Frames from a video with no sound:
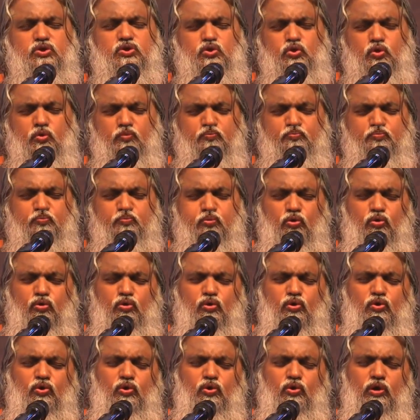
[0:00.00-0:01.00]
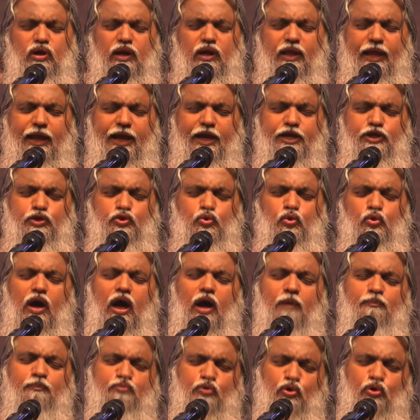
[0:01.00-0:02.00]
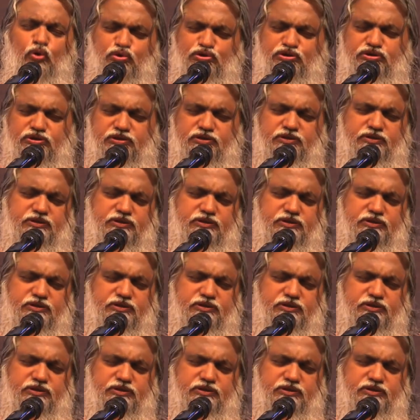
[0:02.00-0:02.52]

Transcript: to pull and to uproot